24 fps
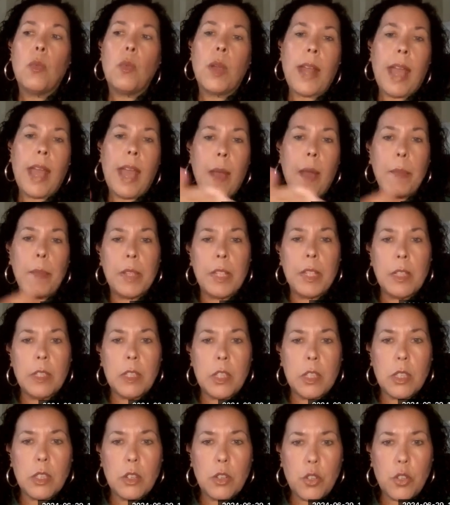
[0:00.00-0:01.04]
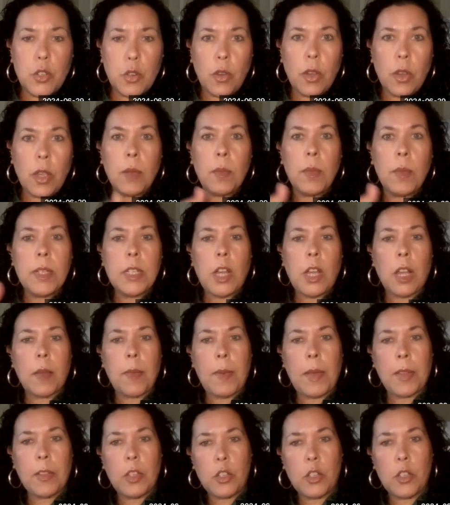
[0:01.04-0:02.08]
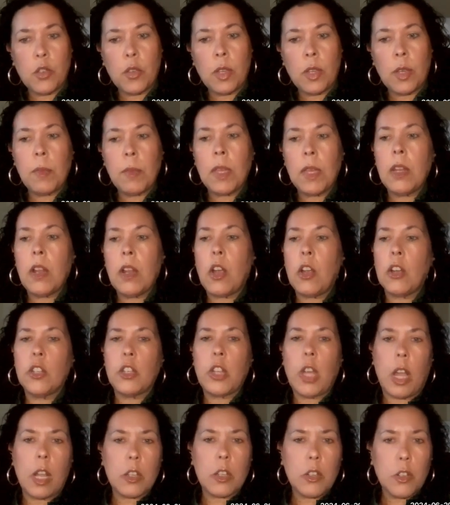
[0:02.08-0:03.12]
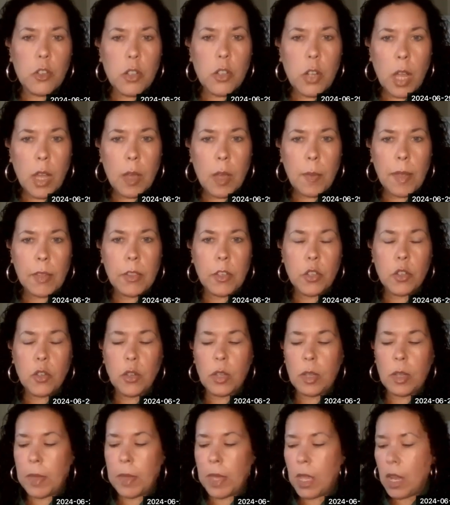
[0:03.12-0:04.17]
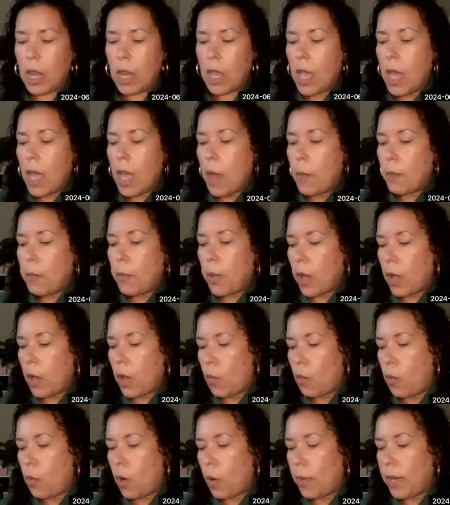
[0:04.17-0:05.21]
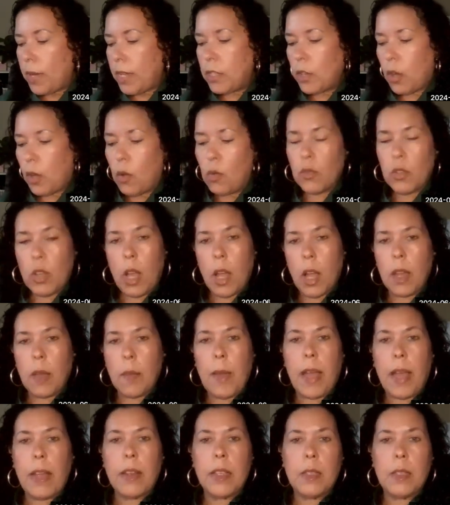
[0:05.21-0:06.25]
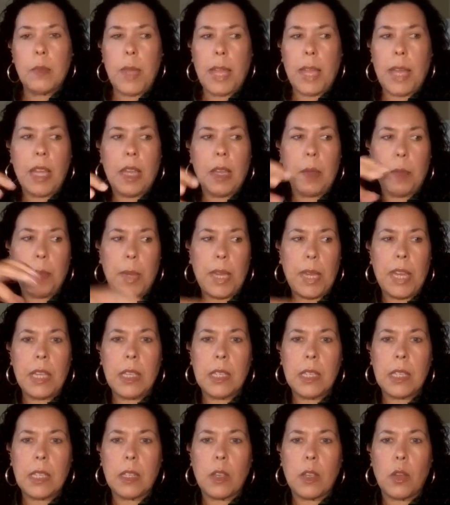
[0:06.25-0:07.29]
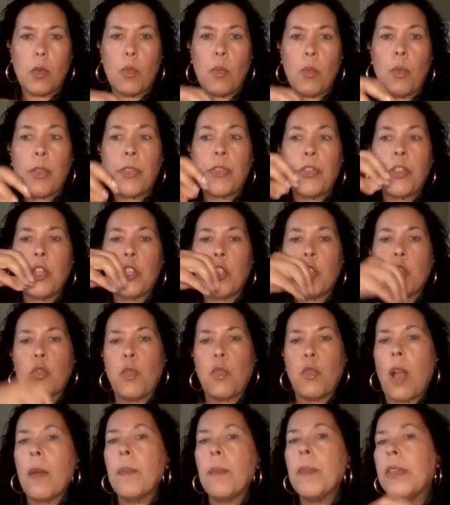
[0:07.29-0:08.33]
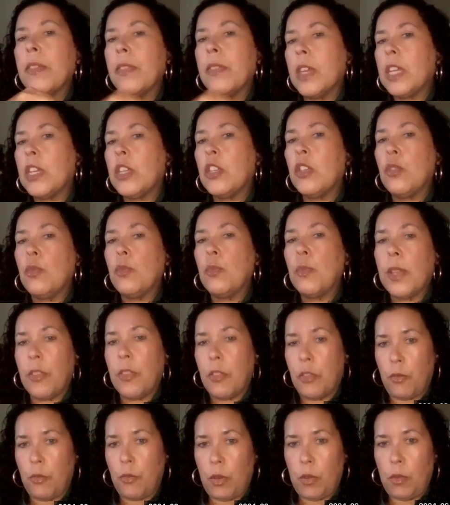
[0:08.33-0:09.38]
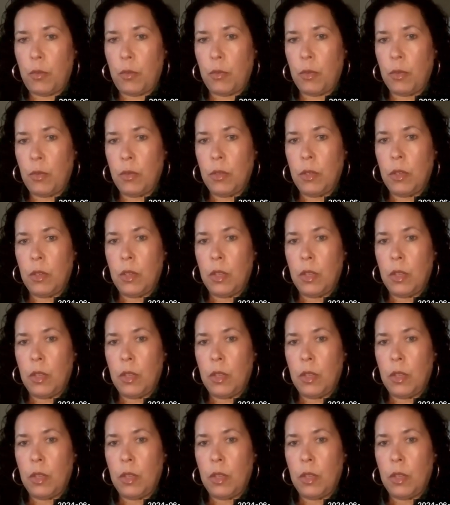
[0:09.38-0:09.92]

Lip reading: what happens during, we talk about the treatment, our doctors talk about the treatment, but what we don't talk about is making peace with the trauma that you went through